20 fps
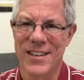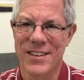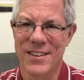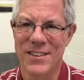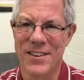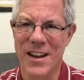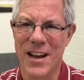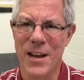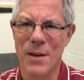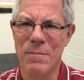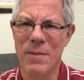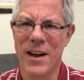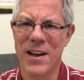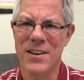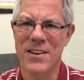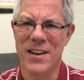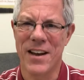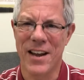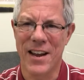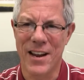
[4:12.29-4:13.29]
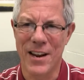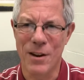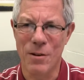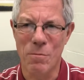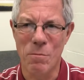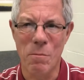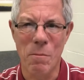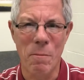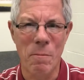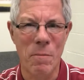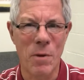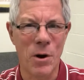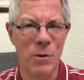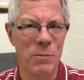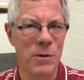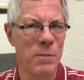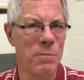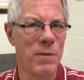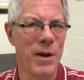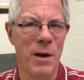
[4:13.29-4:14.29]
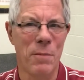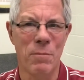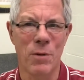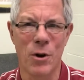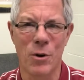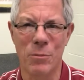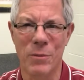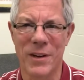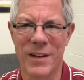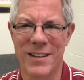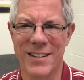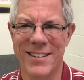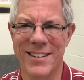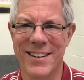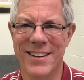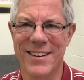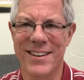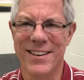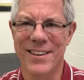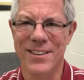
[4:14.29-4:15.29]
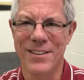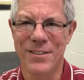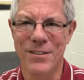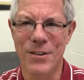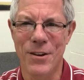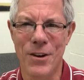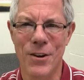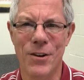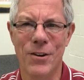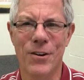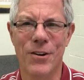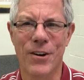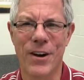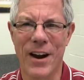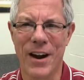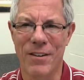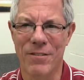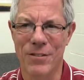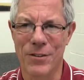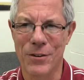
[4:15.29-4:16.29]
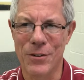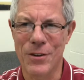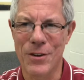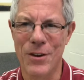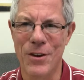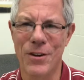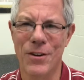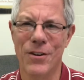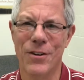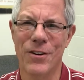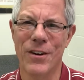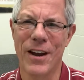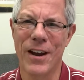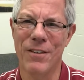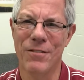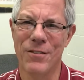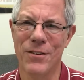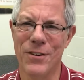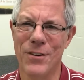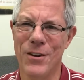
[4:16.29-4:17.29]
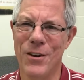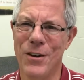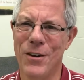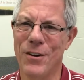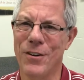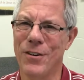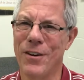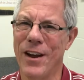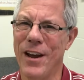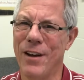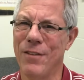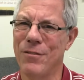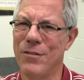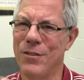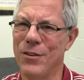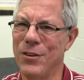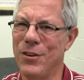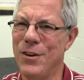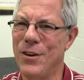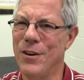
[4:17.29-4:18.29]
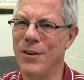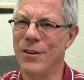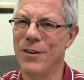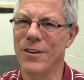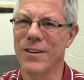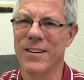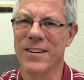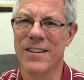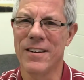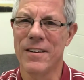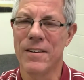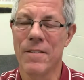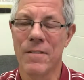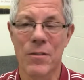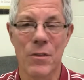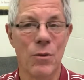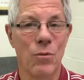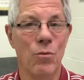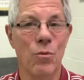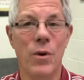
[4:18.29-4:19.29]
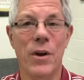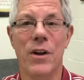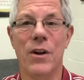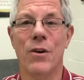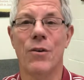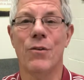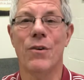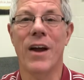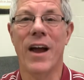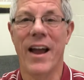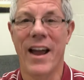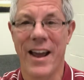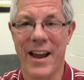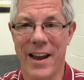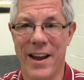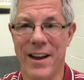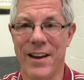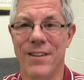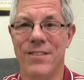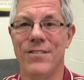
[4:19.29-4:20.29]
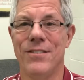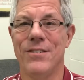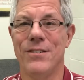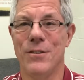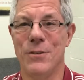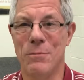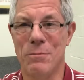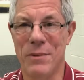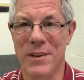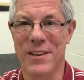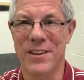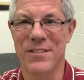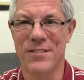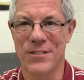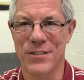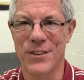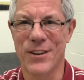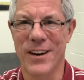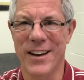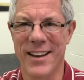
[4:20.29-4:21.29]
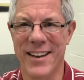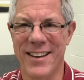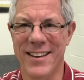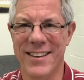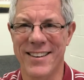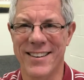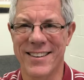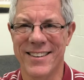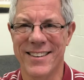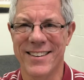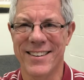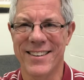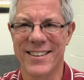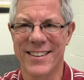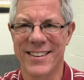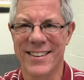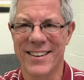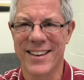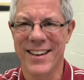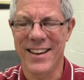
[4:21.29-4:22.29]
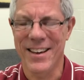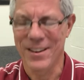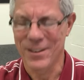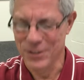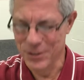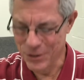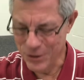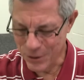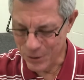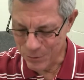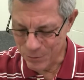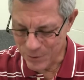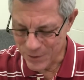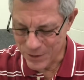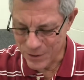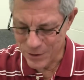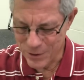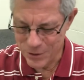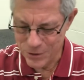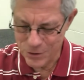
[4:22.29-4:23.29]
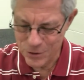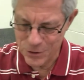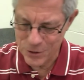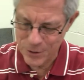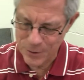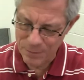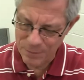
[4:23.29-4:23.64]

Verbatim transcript: day by day, moment by moment, year after year after year after year. We don't have to be afraid. He is there with us.